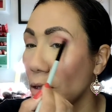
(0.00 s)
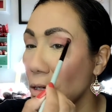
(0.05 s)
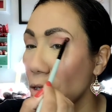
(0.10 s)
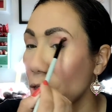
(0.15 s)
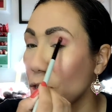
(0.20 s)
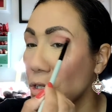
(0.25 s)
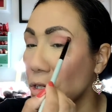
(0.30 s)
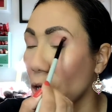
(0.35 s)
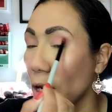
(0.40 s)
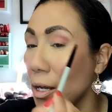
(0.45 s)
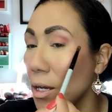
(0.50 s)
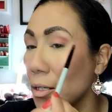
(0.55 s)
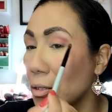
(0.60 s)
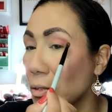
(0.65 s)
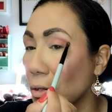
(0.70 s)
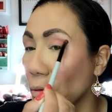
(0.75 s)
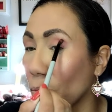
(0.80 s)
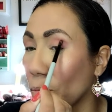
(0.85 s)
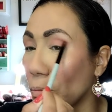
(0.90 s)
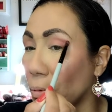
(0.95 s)
These
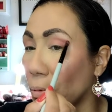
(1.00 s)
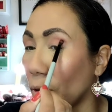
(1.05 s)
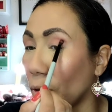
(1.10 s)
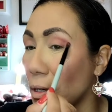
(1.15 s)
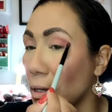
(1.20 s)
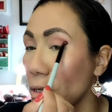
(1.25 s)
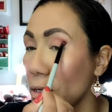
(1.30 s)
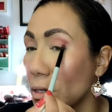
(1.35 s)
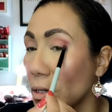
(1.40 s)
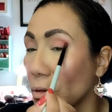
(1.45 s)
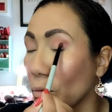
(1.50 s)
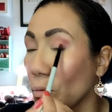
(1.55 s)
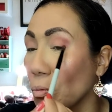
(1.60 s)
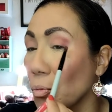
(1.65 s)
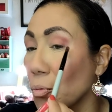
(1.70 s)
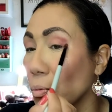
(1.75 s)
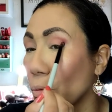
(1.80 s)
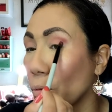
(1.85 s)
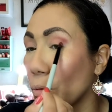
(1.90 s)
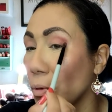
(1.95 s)
shades are
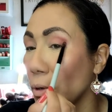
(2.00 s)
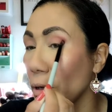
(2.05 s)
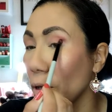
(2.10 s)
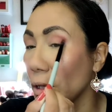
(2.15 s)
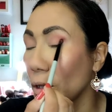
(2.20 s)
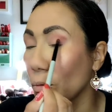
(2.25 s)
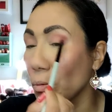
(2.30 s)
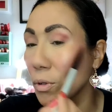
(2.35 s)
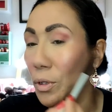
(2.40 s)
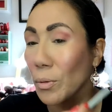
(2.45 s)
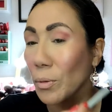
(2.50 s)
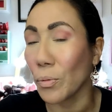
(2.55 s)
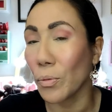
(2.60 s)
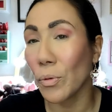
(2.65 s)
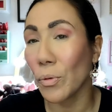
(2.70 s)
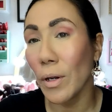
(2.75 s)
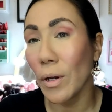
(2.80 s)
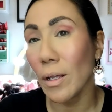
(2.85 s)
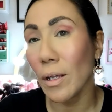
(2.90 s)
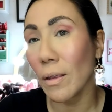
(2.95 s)
blending really, really
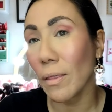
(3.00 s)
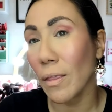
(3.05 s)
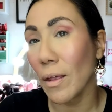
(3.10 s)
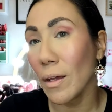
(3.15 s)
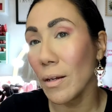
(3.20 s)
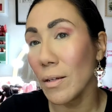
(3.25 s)
pretty.